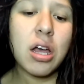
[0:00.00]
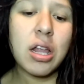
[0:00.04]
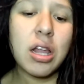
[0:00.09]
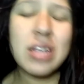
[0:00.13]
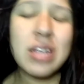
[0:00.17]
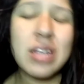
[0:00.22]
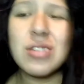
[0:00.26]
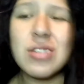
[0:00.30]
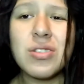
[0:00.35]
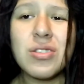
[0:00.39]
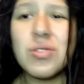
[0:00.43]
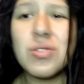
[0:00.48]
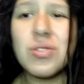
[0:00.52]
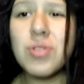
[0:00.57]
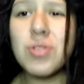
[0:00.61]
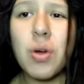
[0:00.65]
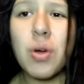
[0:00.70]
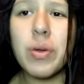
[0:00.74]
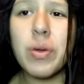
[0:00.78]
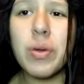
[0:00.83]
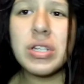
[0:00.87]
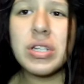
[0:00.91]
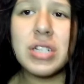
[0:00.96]
I just to
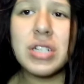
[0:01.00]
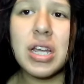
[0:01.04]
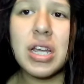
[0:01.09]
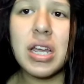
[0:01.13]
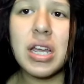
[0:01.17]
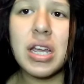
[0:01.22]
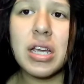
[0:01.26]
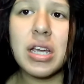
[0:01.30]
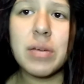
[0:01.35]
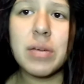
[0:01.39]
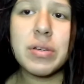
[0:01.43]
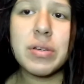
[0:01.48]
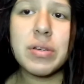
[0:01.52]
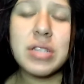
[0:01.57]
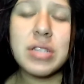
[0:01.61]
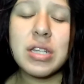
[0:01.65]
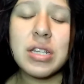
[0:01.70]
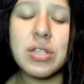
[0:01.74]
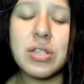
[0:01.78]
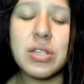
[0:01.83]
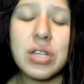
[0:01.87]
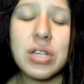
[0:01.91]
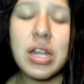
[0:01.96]
go and check because
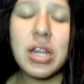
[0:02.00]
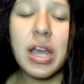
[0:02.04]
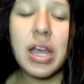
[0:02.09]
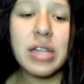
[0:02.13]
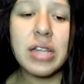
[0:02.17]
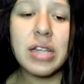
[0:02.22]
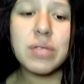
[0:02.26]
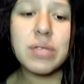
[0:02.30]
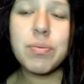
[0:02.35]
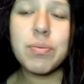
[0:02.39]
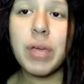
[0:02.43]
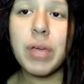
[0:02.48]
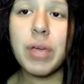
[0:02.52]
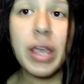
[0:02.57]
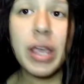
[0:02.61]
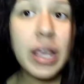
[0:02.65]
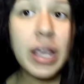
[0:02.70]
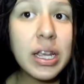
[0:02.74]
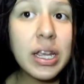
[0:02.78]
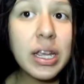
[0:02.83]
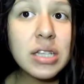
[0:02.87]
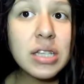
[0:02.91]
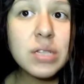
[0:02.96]
I did have some
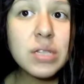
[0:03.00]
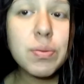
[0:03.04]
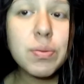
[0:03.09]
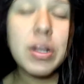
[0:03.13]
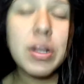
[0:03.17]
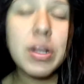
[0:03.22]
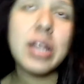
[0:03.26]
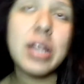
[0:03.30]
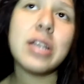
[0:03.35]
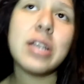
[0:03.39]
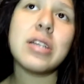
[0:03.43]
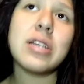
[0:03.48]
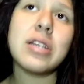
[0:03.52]
pains, but